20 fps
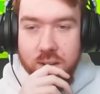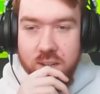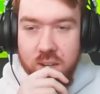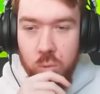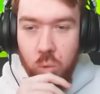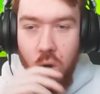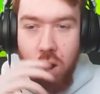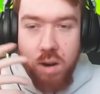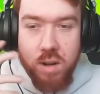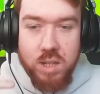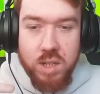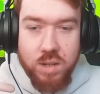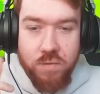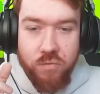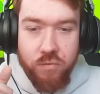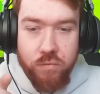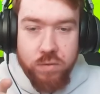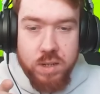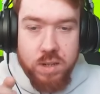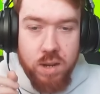1
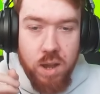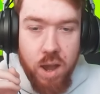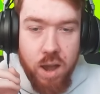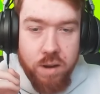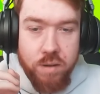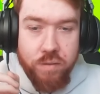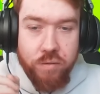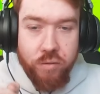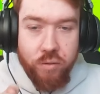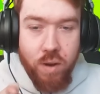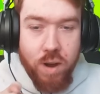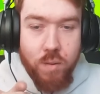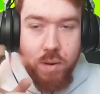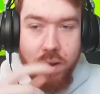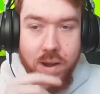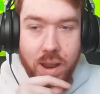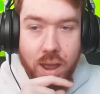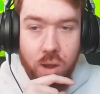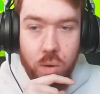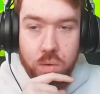turn 3
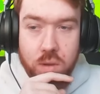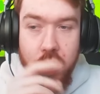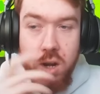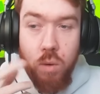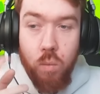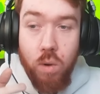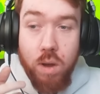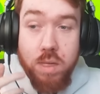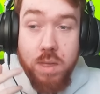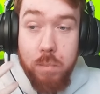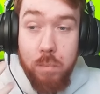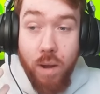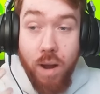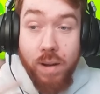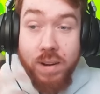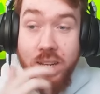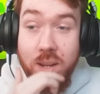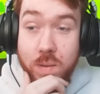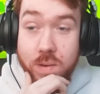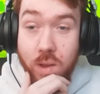right now. You know what? The
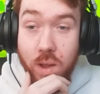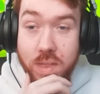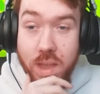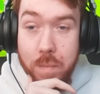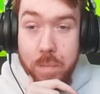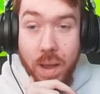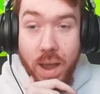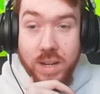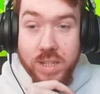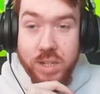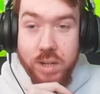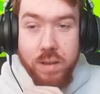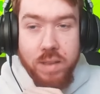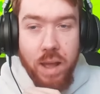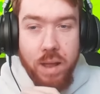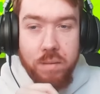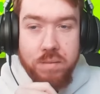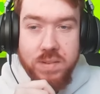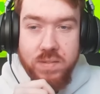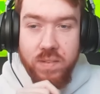Barn team's not that bad, you know,
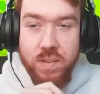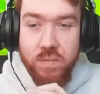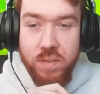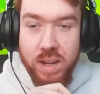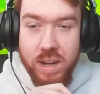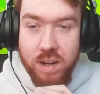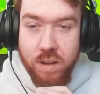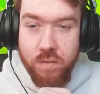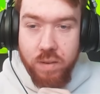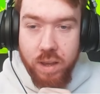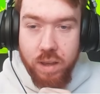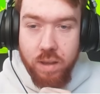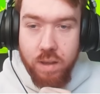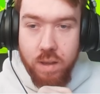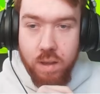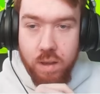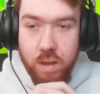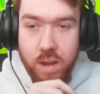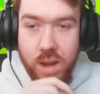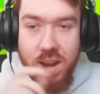that I'm thinking of it.
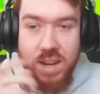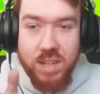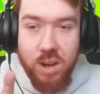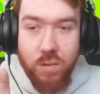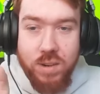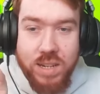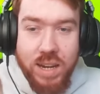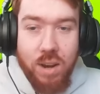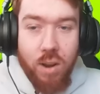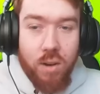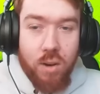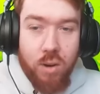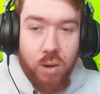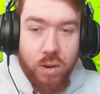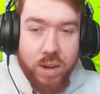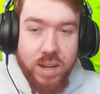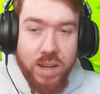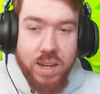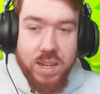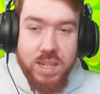It's obviously a little
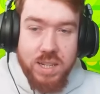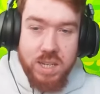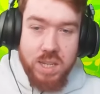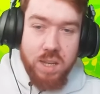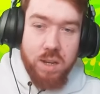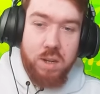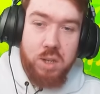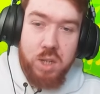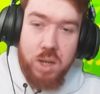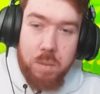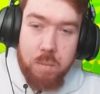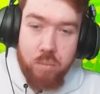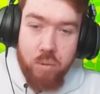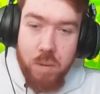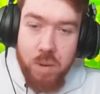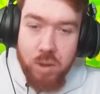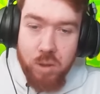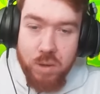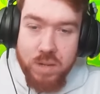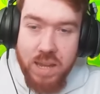inconsistent, because you can
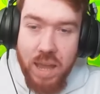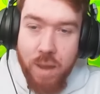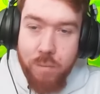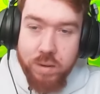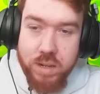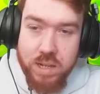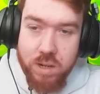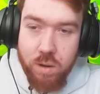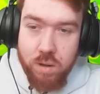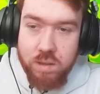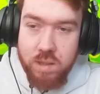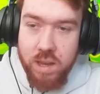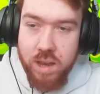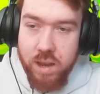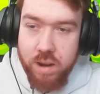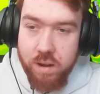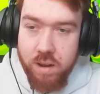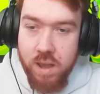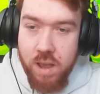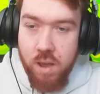probably do this every single
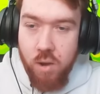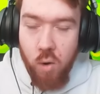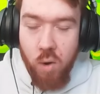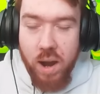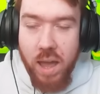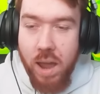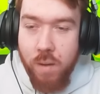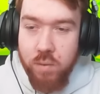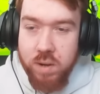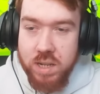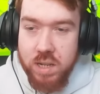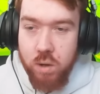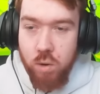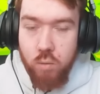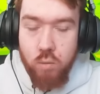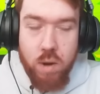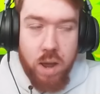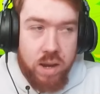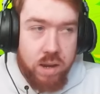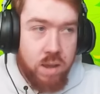turn or like every single
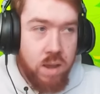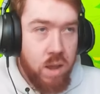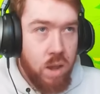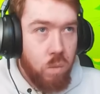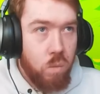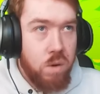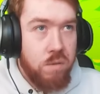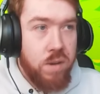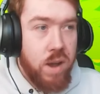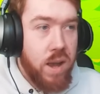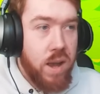run with